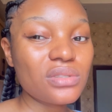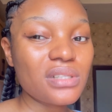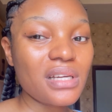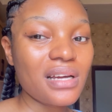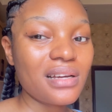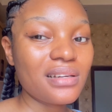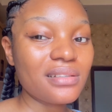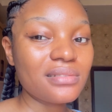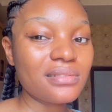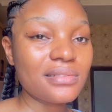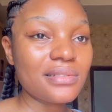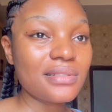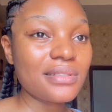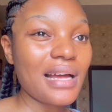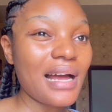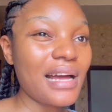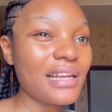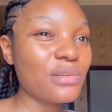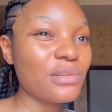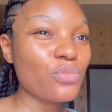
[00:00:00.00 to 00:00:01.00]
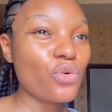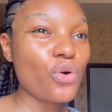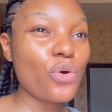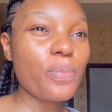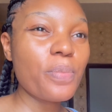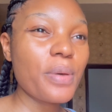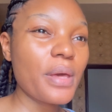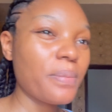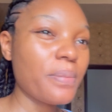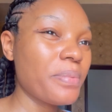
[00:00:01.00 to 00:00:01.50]
and add more
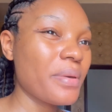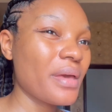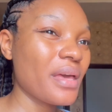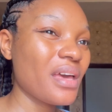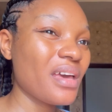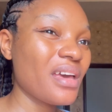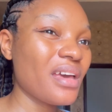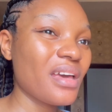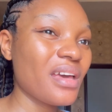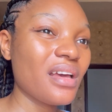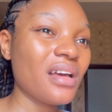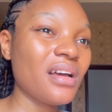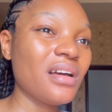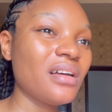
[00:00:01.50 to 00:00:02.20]
pepper,